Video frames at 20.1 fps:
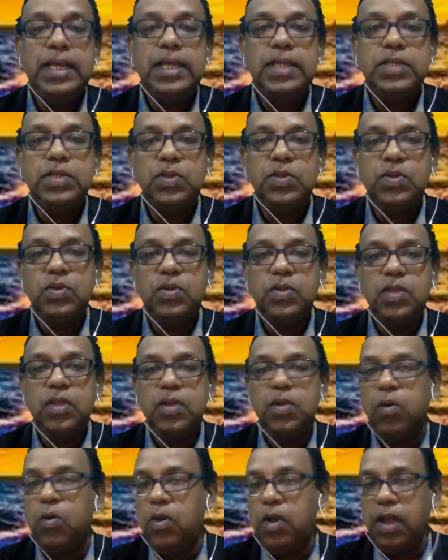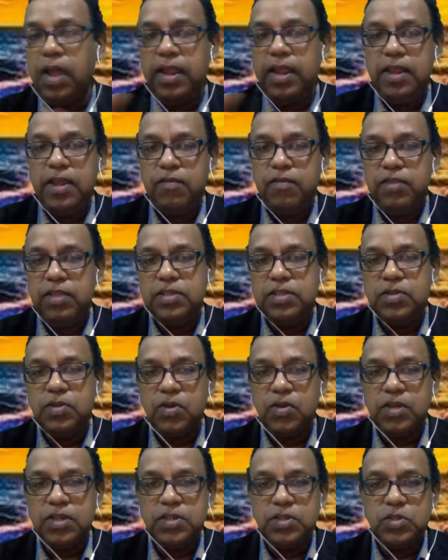So the whole idea of this
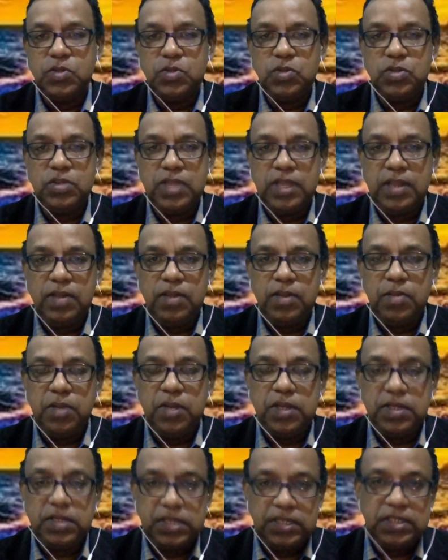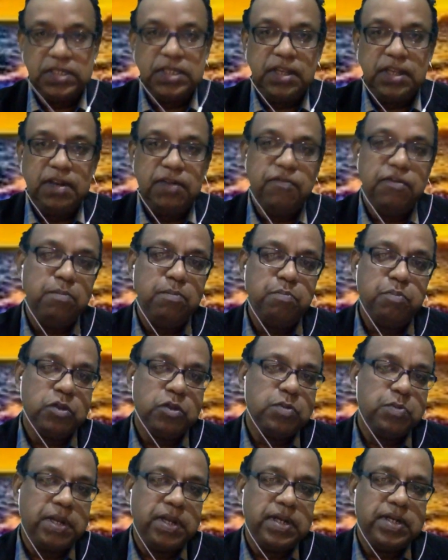talk is to tell you about the 16 different
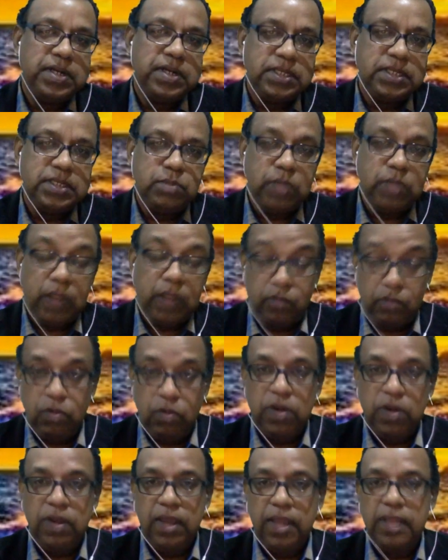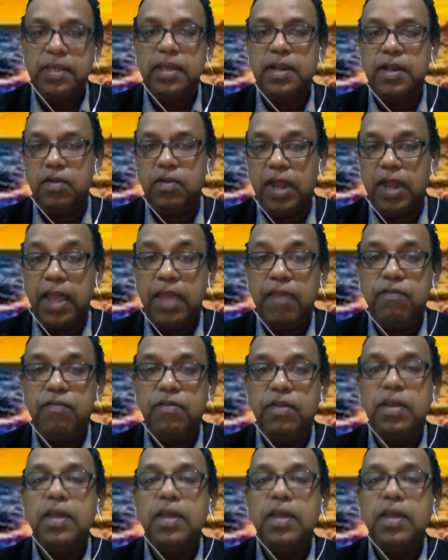prosperities that we want to gather in our life,